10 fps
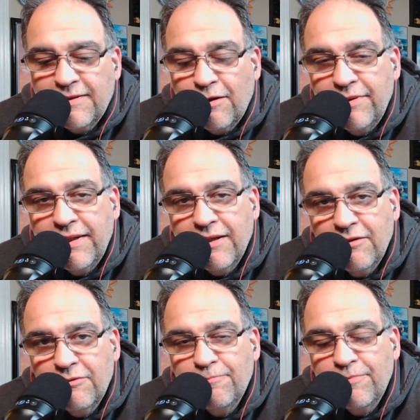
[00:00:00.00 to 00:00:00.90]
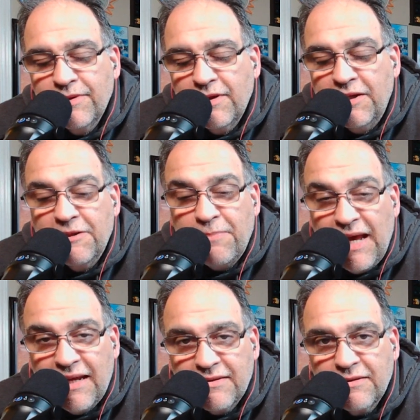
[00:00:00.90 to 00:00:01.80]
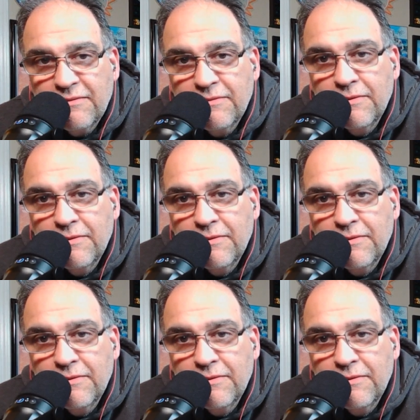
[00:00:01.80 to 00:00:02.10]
Tyreek Hill in the past,